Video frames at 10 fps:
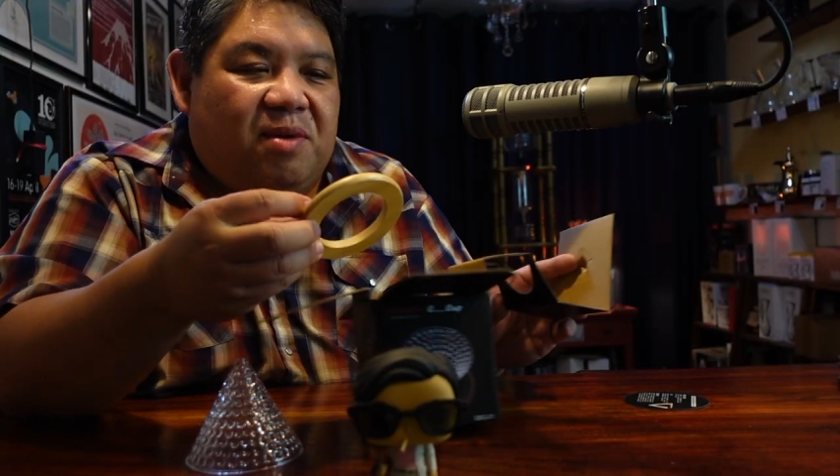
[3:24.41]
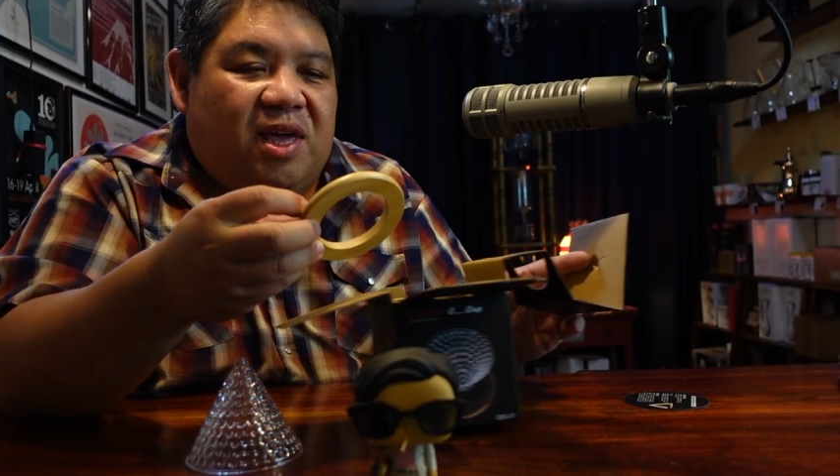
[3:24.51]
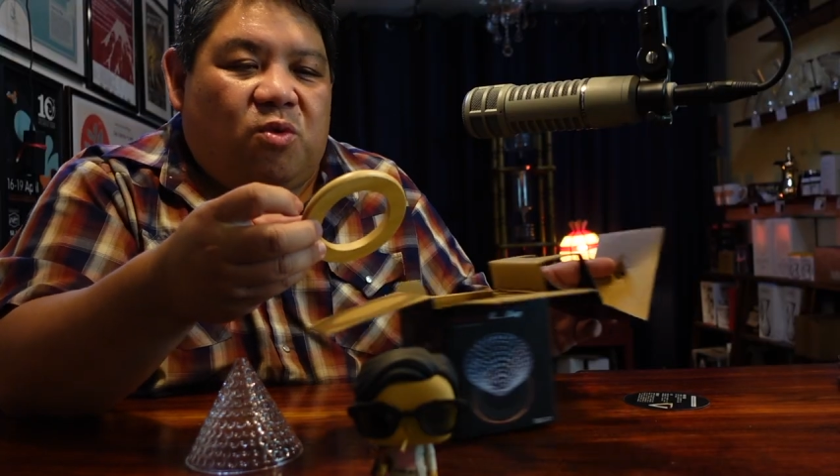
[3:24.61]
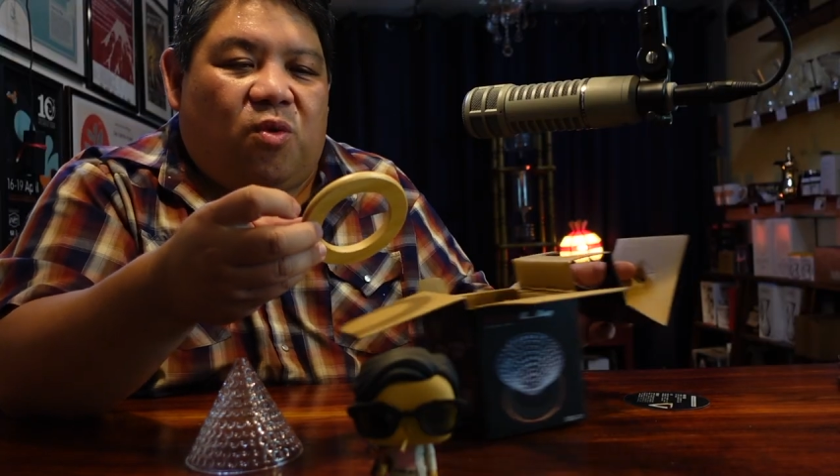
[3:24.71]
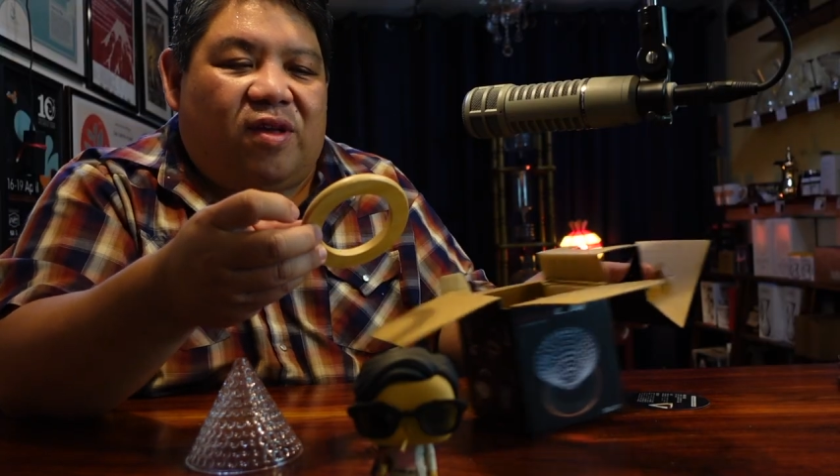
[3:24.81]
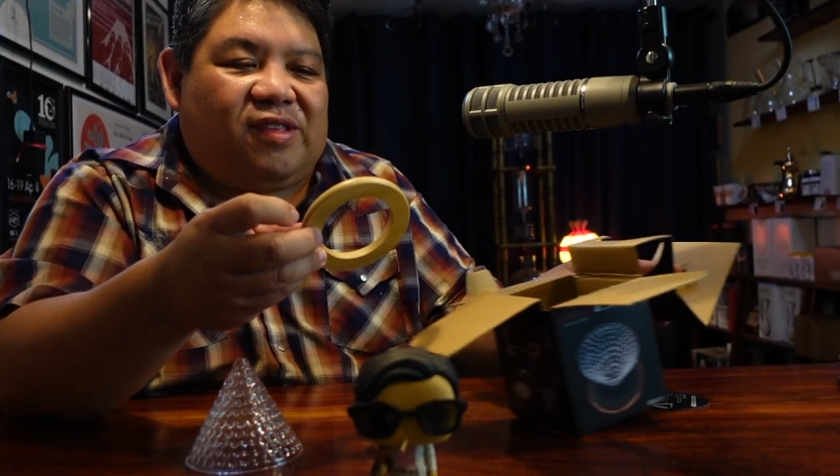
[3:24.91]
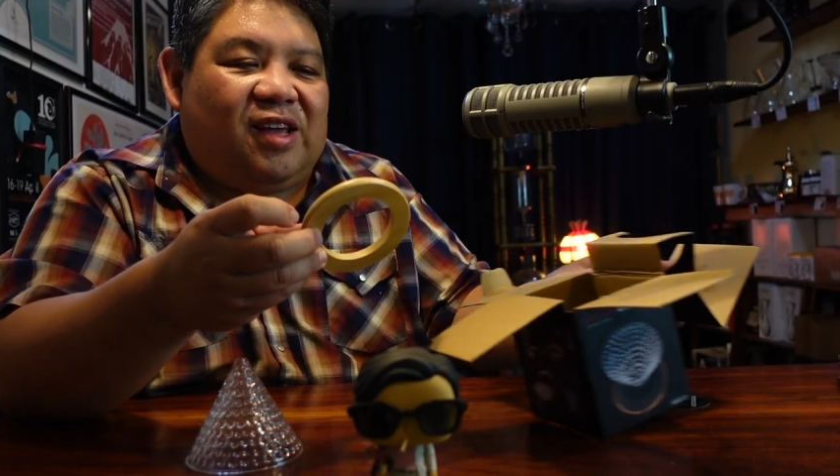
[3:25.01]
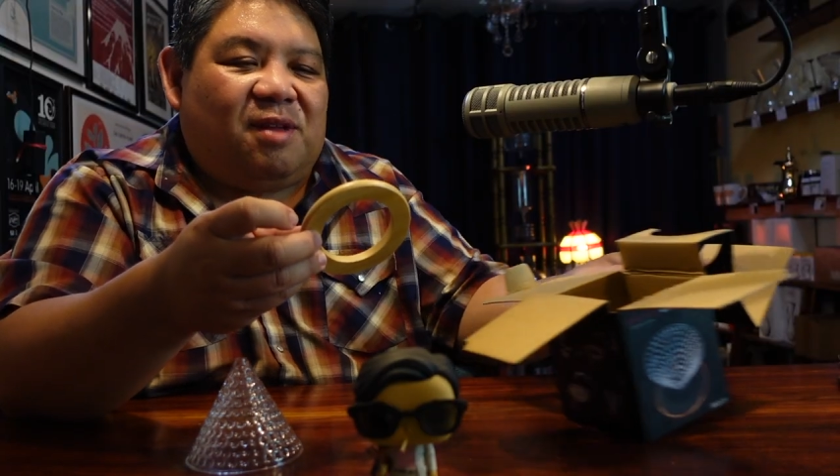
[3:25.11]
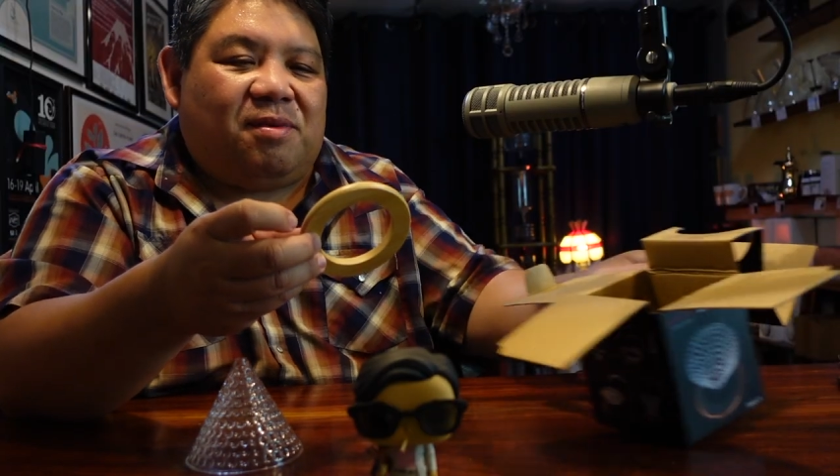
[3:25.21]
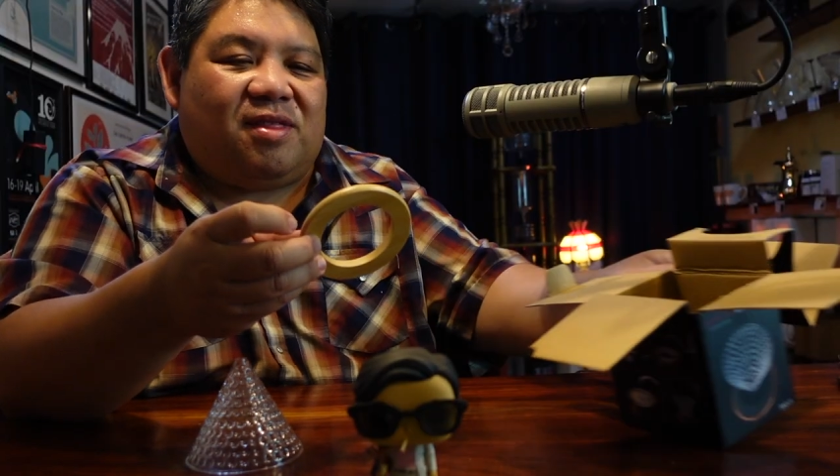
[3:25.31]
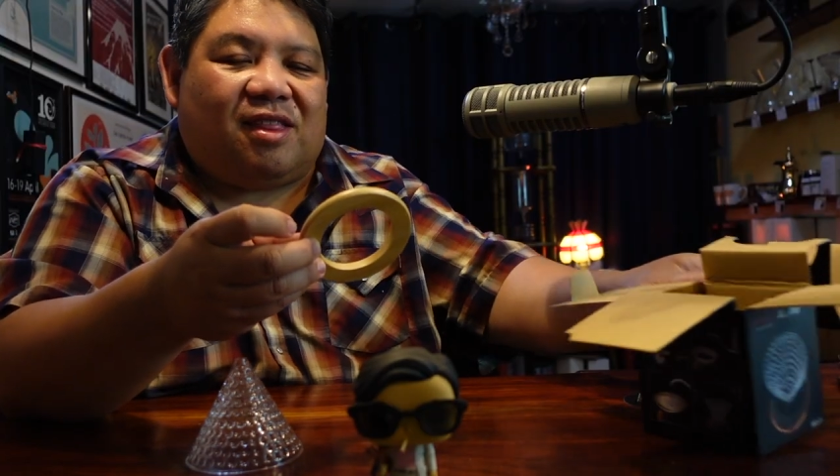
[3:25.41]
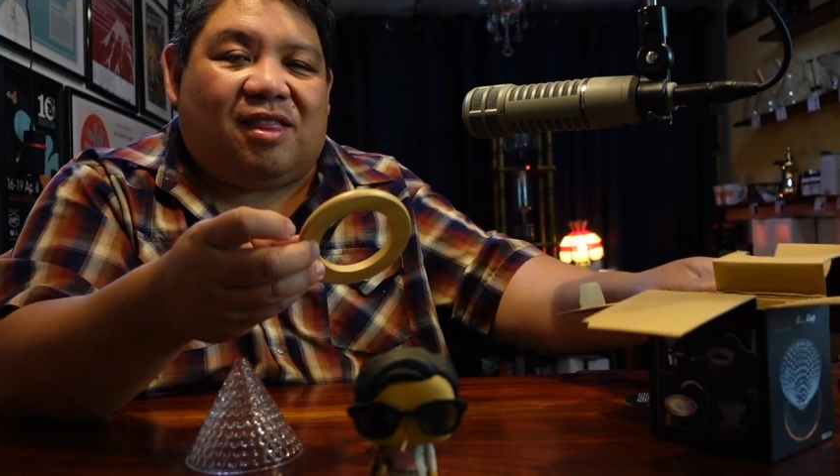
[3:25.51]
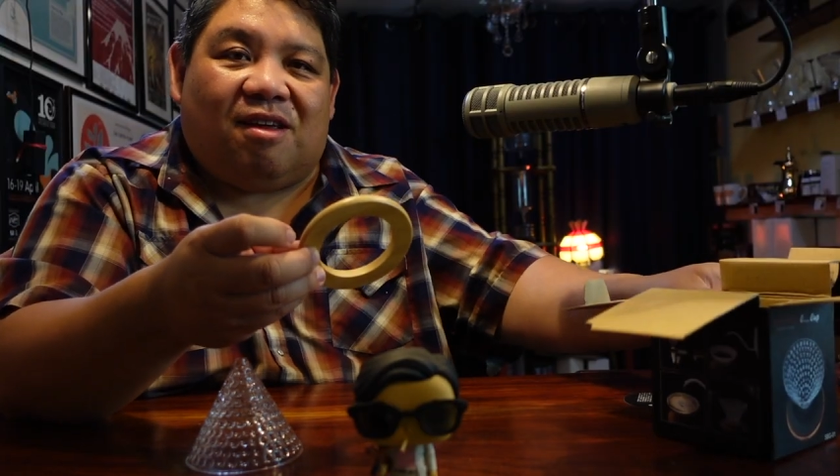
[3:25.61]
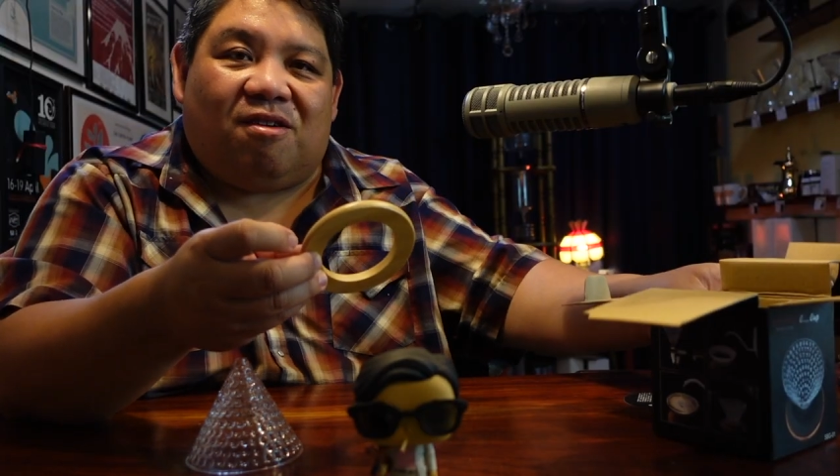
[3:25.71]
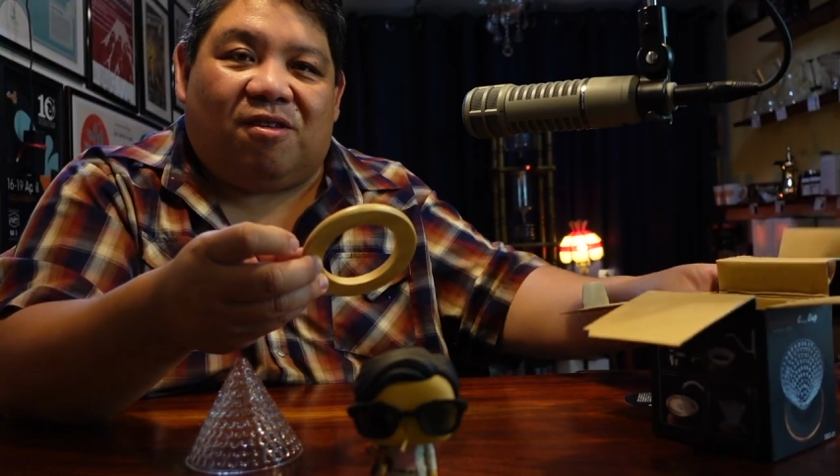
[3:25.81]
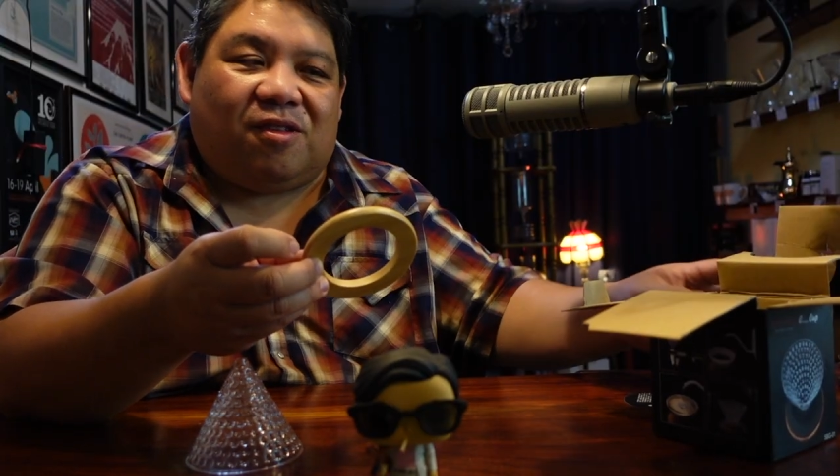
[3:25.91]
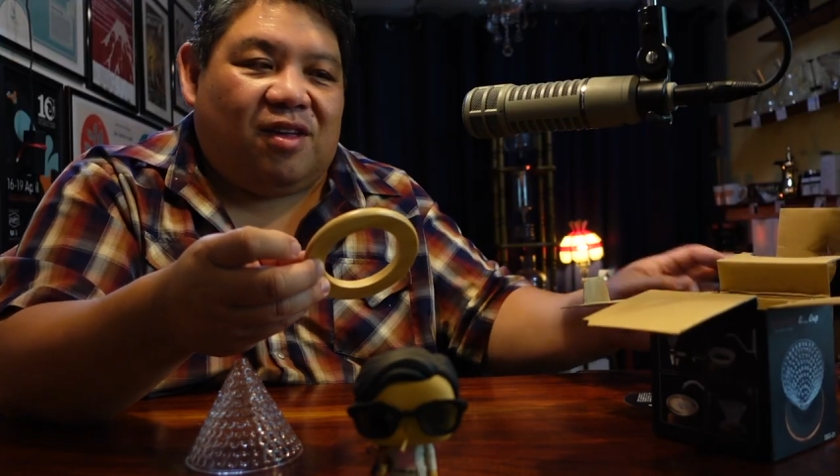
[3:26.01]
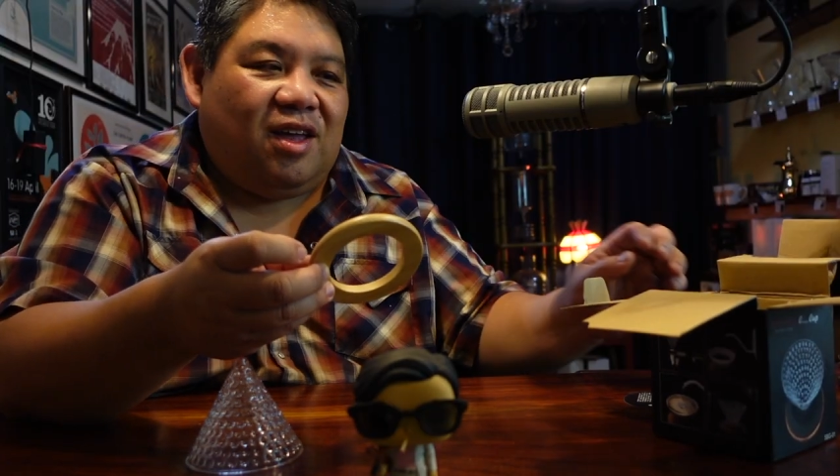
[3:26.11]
he was telling me that there's,